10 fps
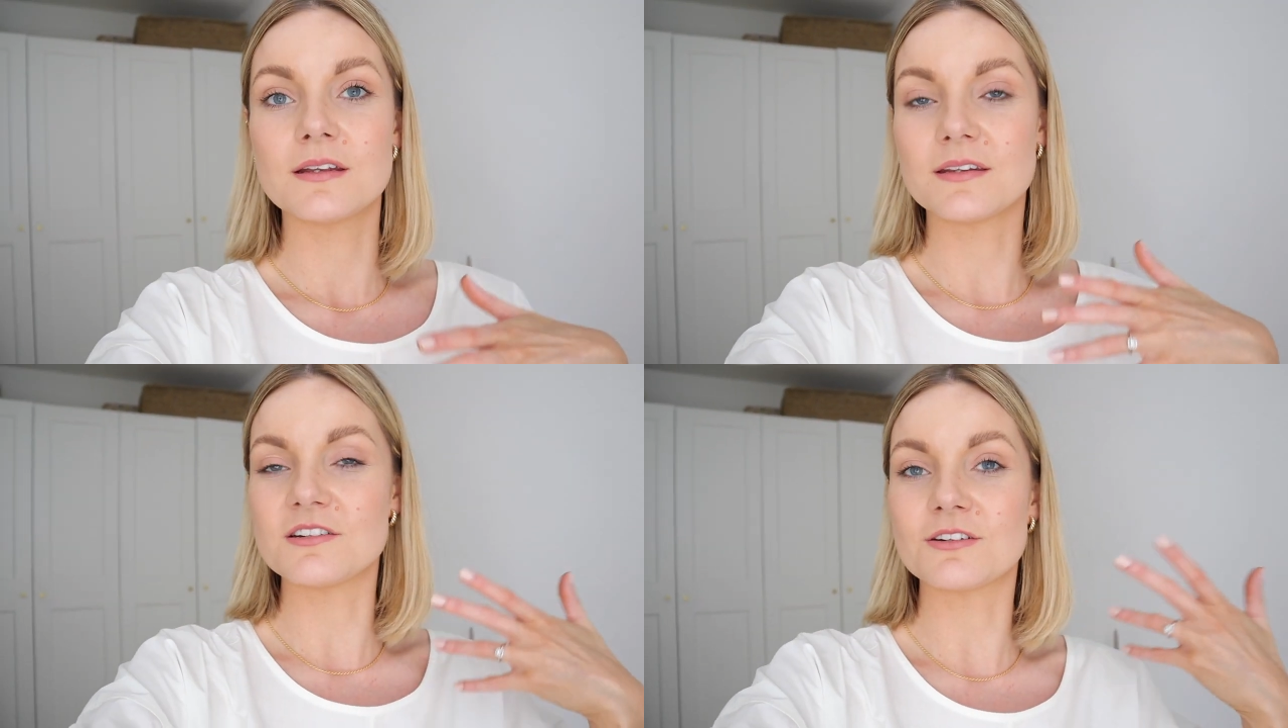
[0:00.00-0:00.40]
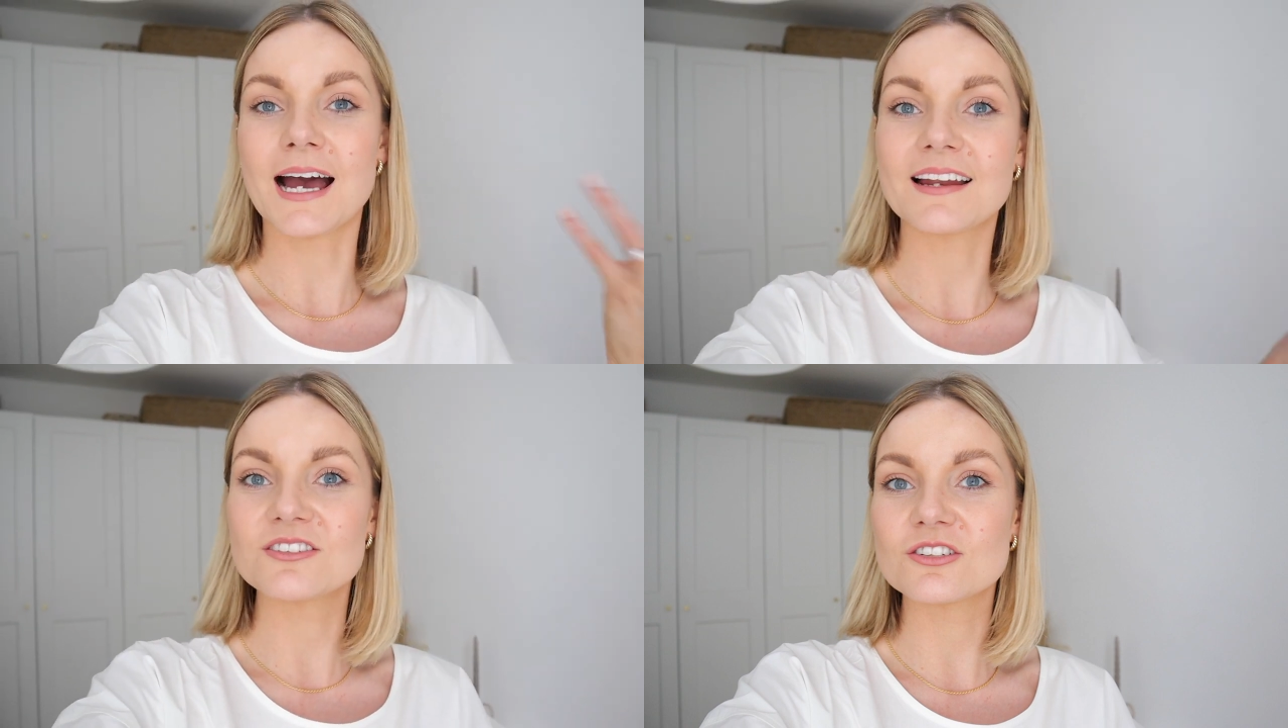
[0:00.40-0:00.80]
They do
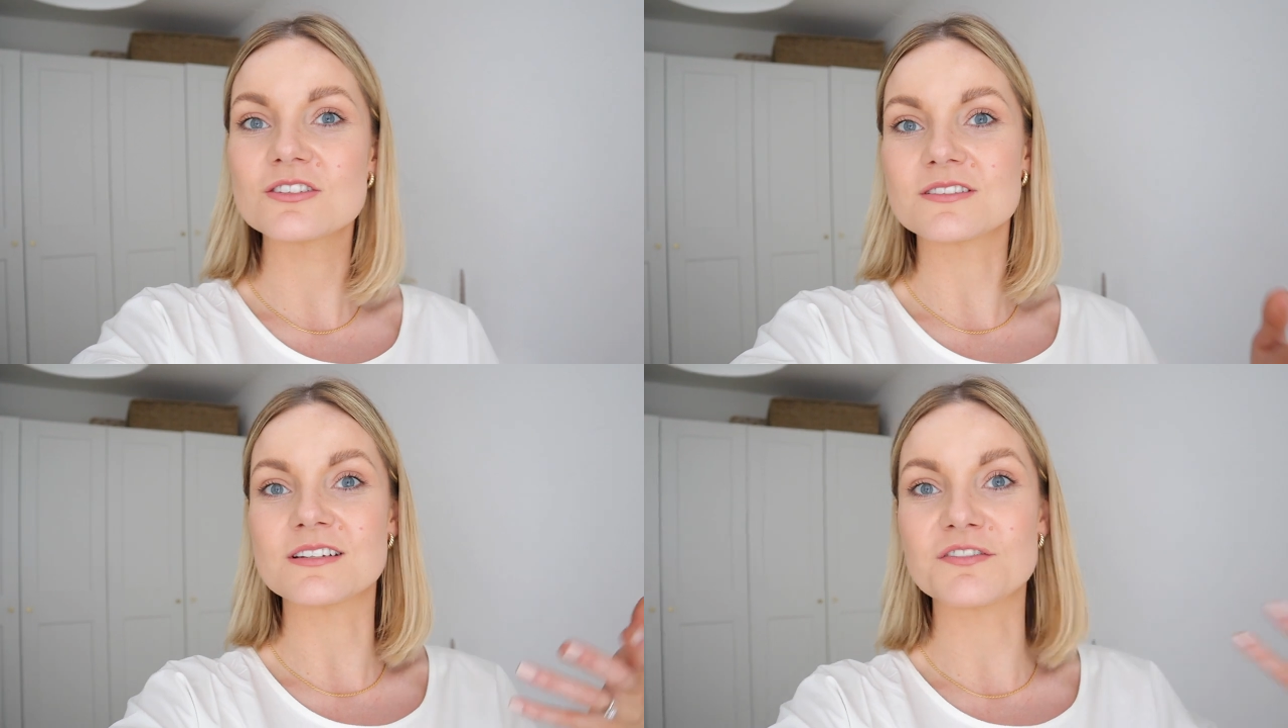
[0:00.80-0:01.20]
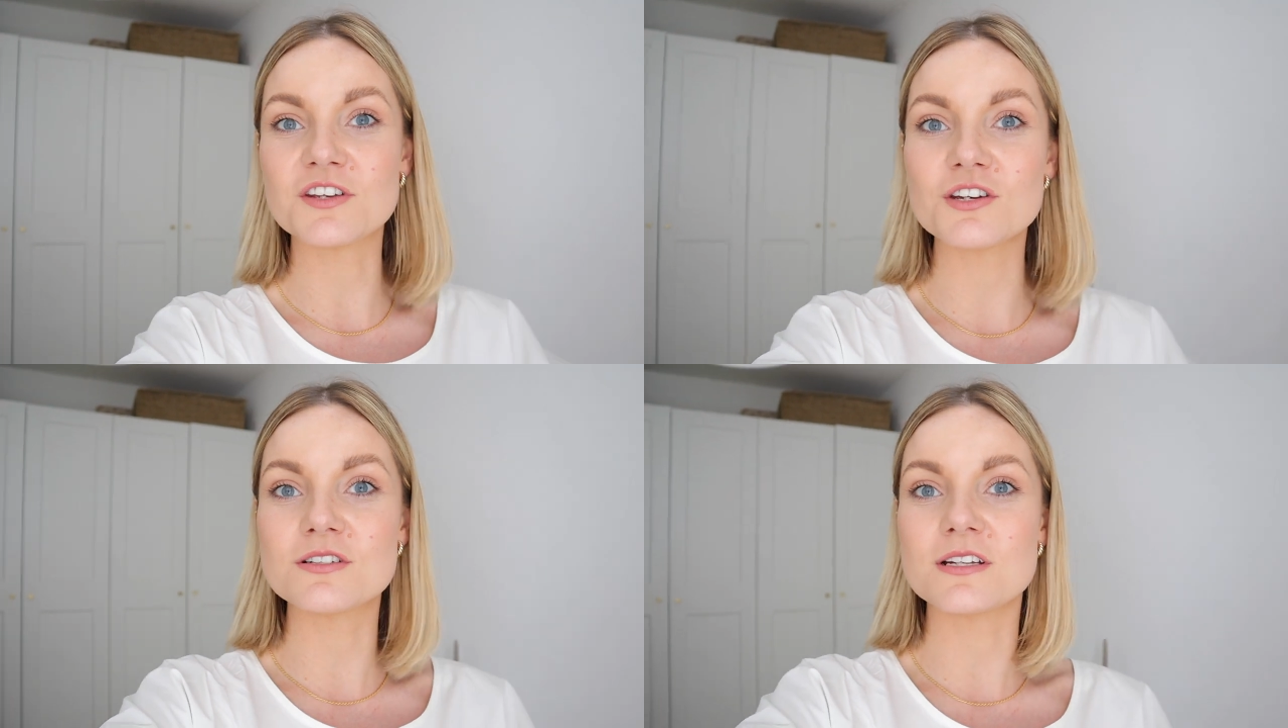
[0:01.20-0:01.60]
candles and
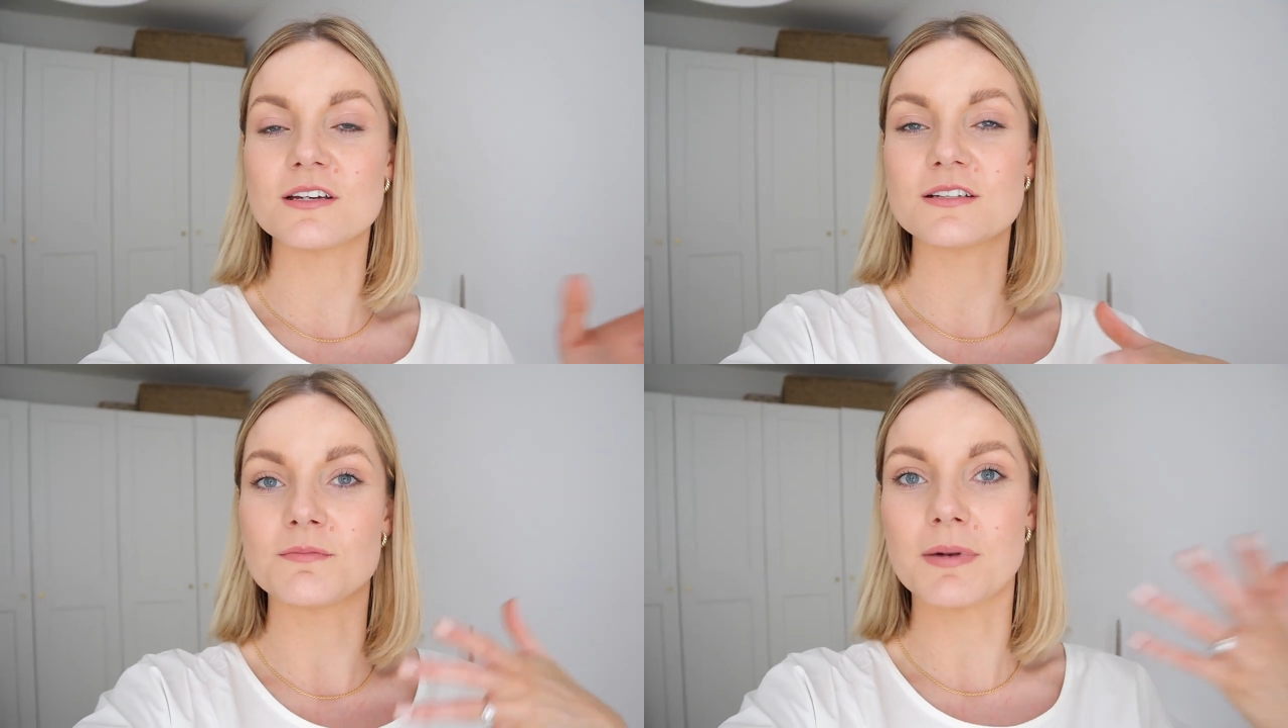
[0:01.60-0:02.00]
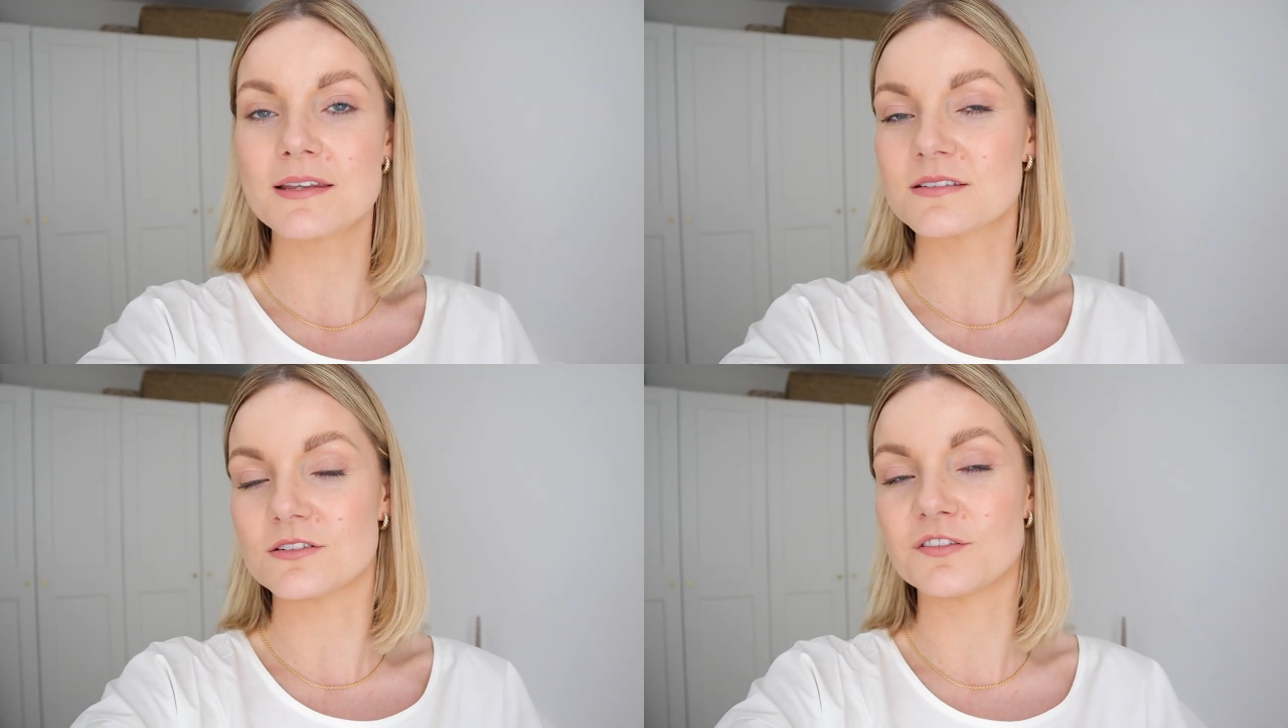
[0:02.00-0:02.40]
diffusers and
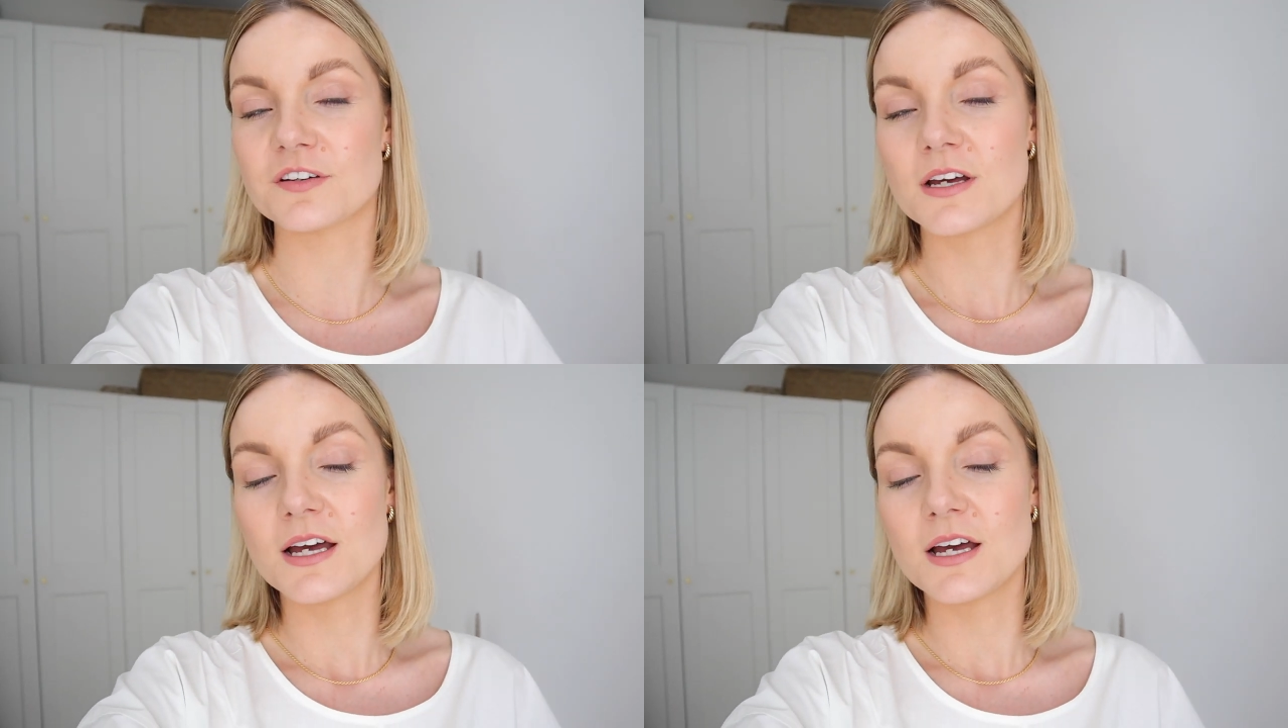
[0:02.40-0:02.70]
bath stuff.